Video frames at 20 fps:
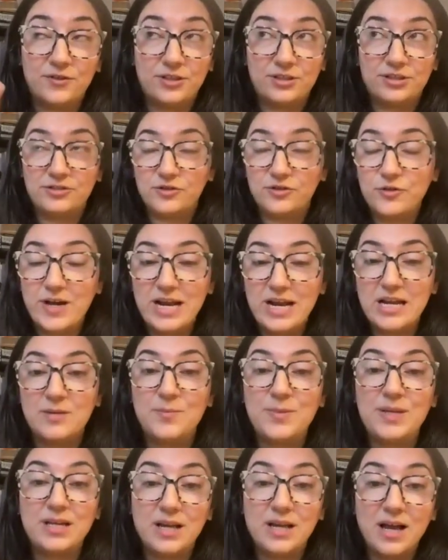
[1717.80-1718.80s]
for
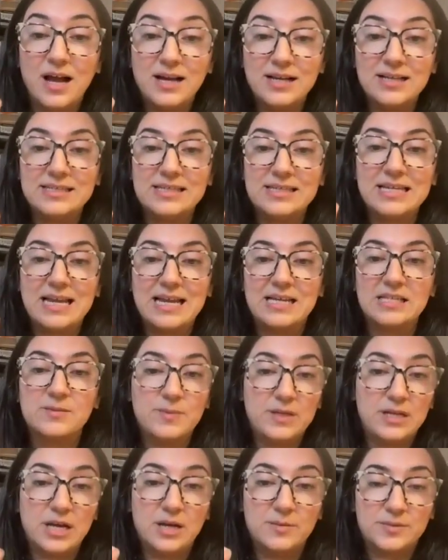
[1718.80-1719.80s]
trade because it
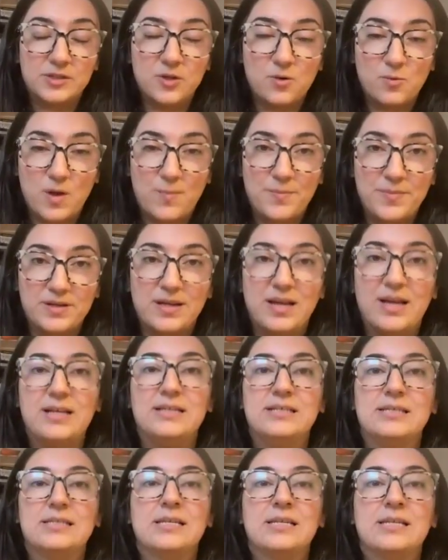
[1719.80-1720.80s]
has become so
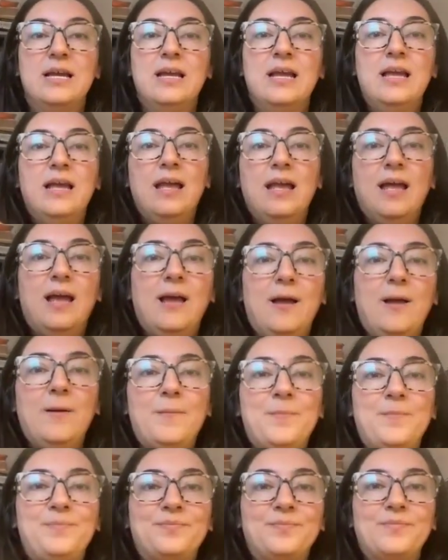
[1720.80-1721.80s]
weaponized.
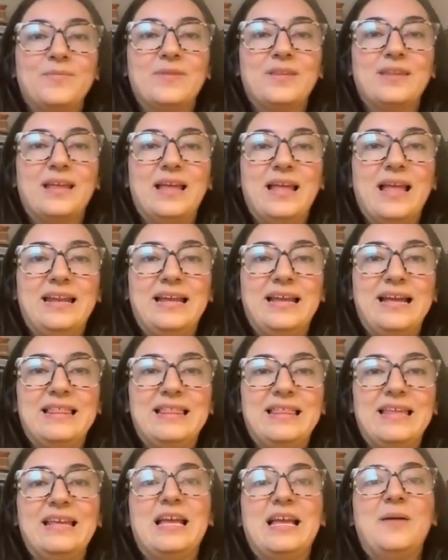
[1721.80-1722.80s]
And I
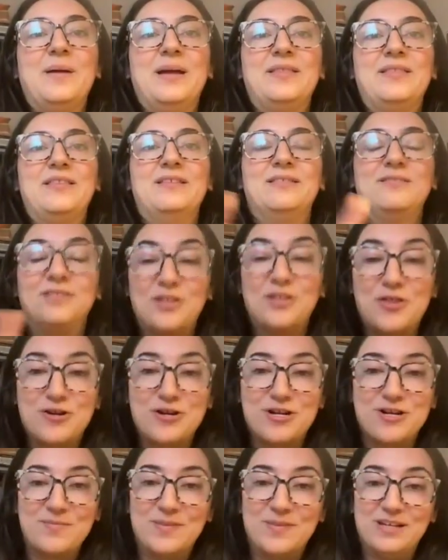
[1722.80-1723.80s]
think I'm at the
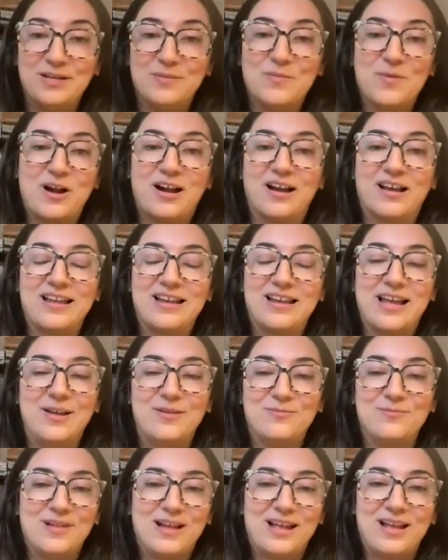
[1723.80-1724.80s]
30-minute mark, and
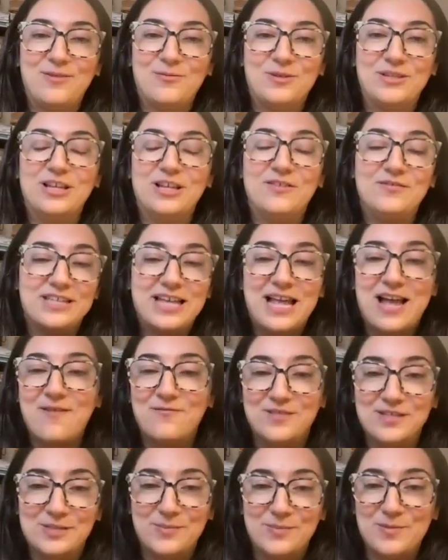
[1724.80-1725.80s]
I would love to
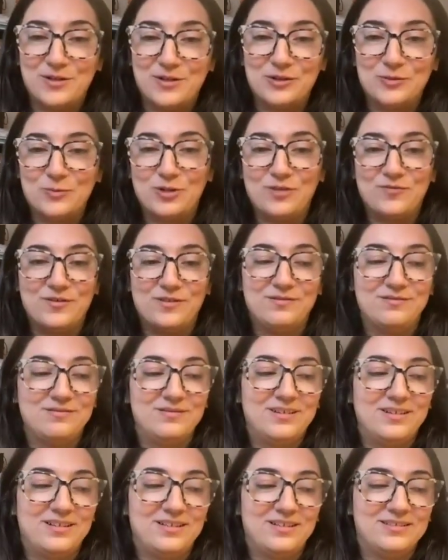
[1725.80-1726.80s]
have this be much more
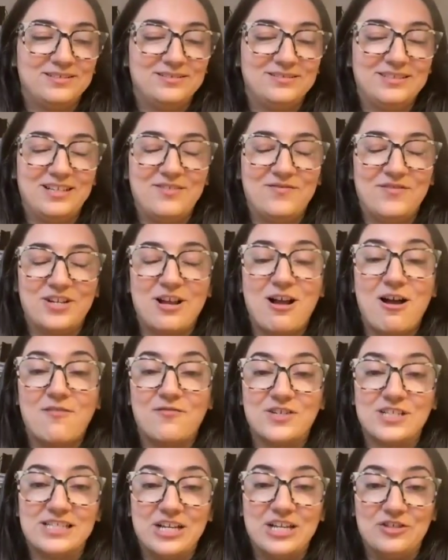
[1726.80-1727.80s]
of a
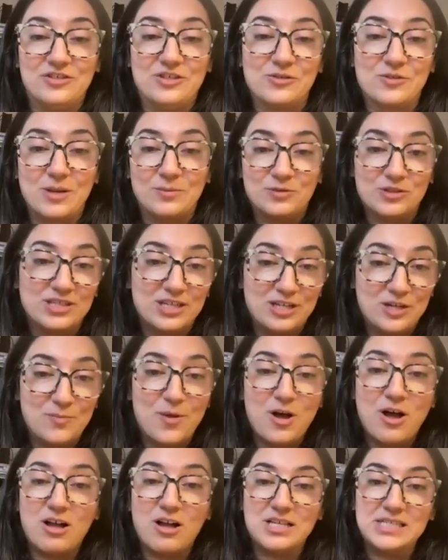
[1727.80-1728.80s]
conversation. So I'm just going
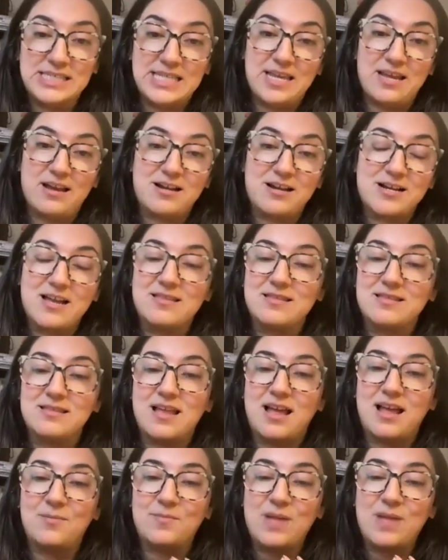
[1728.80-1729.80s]
to pause there,
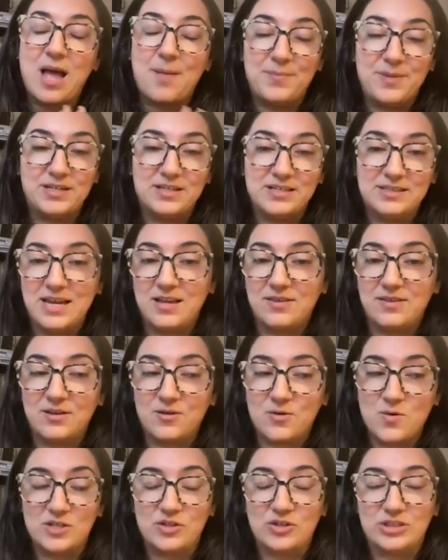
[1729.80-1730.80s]
and I'm happy to take
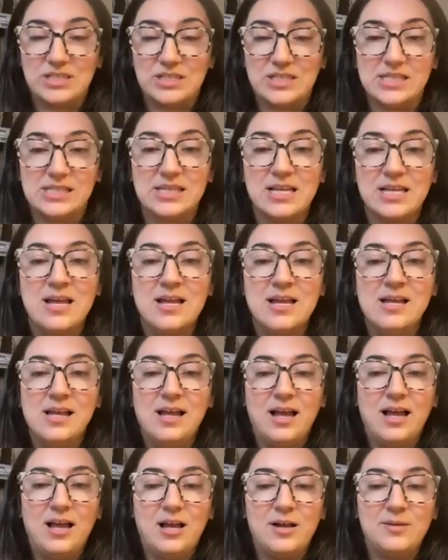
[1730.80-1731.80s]
the questions
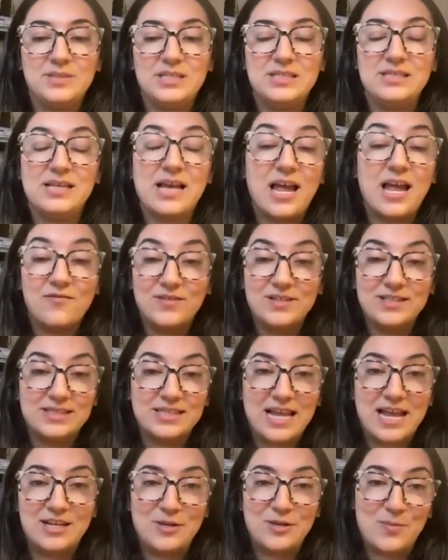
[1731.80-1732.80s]
to dive
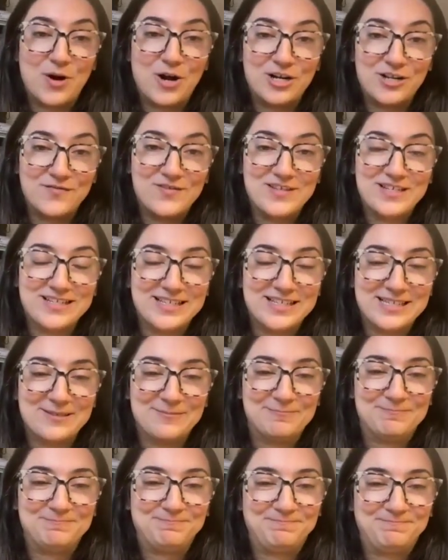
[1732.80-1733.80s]
into any part of this.